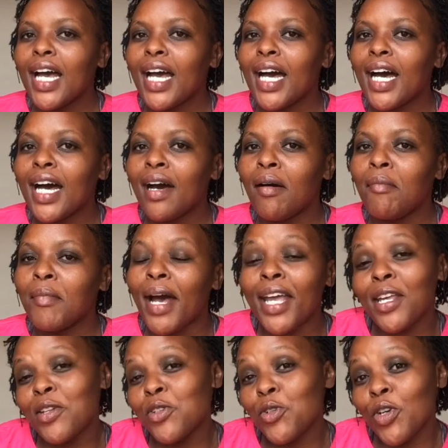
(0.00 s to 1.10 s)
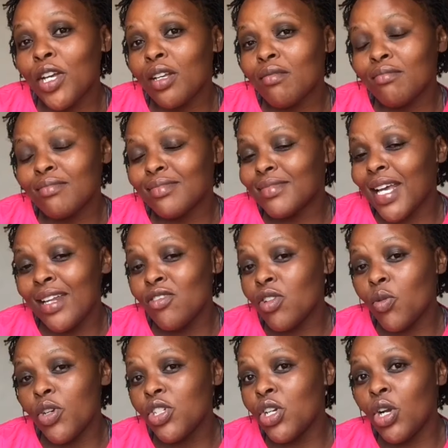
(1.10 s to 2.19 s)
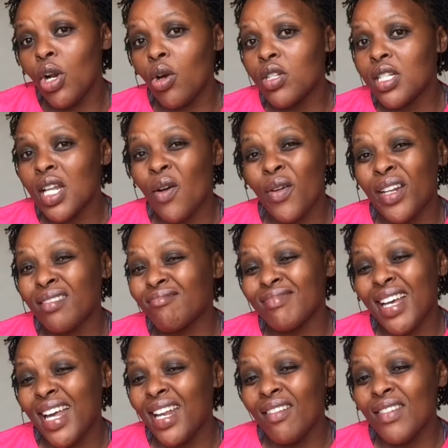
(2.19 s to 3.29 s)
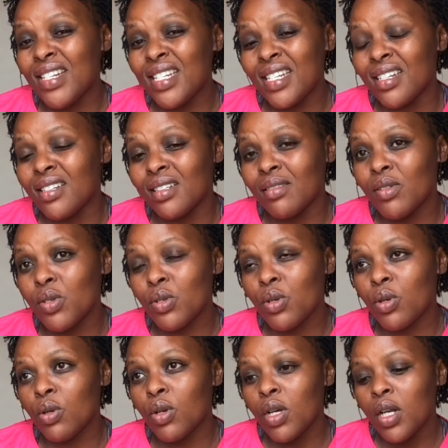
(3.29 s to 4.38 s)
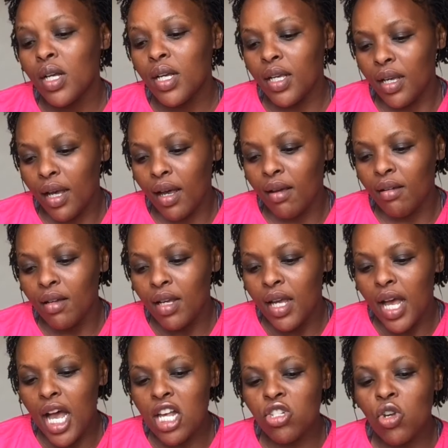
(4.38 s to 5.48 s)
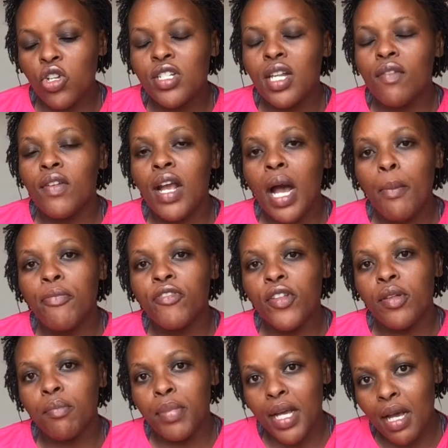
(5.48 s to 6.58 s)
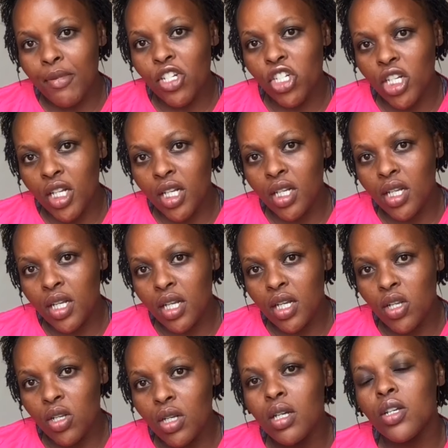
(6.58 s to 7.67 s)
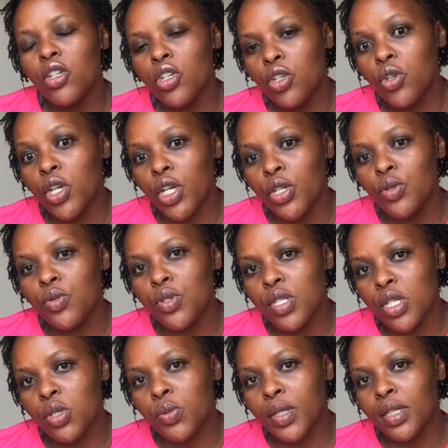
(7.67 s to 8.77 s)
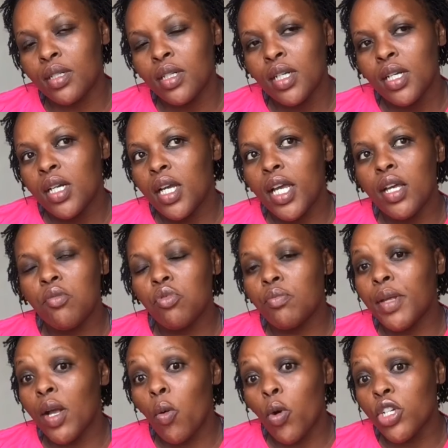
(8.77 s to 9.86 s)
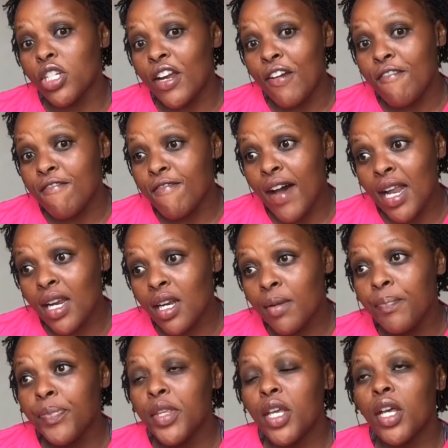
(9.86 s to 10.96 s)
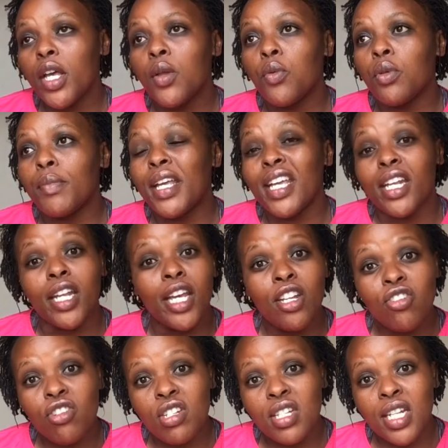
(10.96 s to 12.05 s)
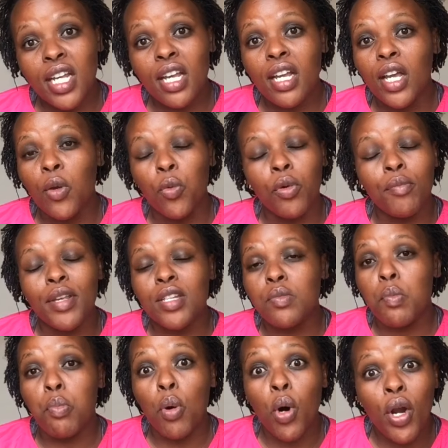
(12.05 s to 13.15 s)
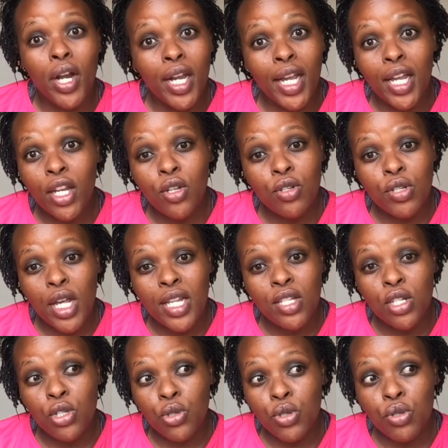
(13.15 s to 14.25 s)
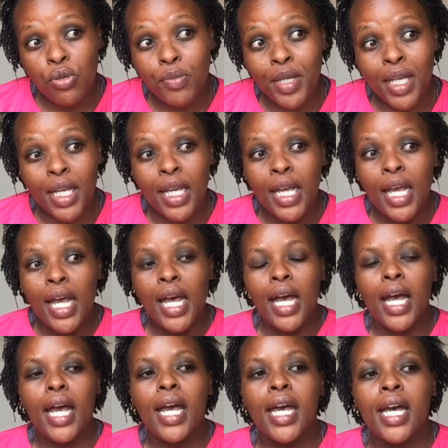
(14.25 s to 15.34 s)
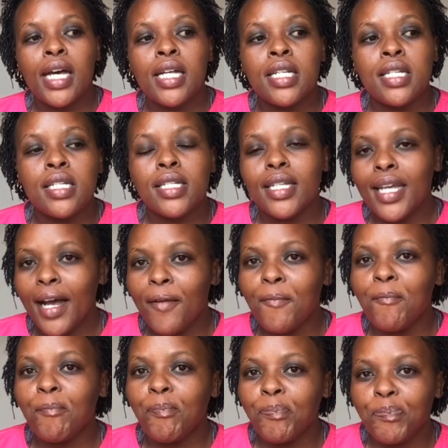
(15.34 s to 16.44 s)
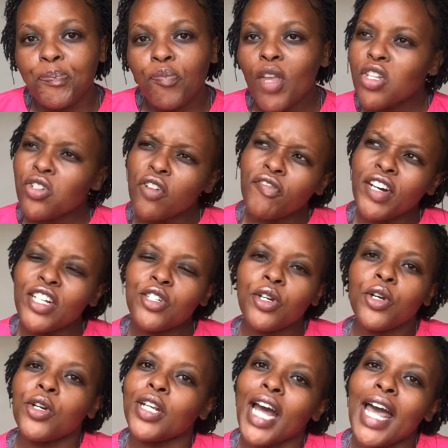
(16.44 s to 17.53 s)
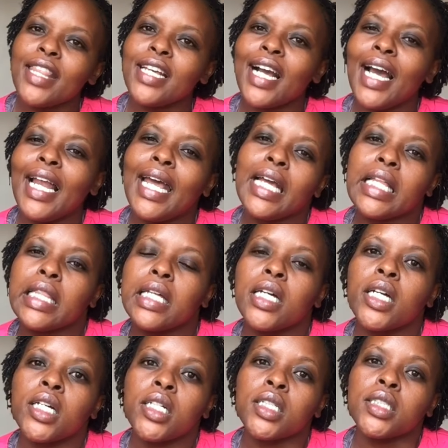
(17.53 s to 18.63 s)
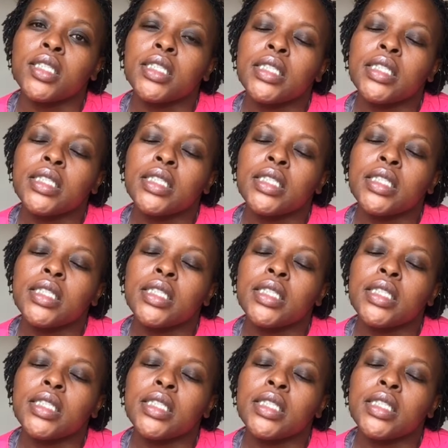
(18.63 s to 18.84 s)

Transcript: I enjoy washing clothes now, and I never did. So yeah, as you're saving up for the bigger machine, you can use this one. It will make washing fun. It will make it interesting. It won't be as boring as it used to be. And yeah, so far so good. I think I like the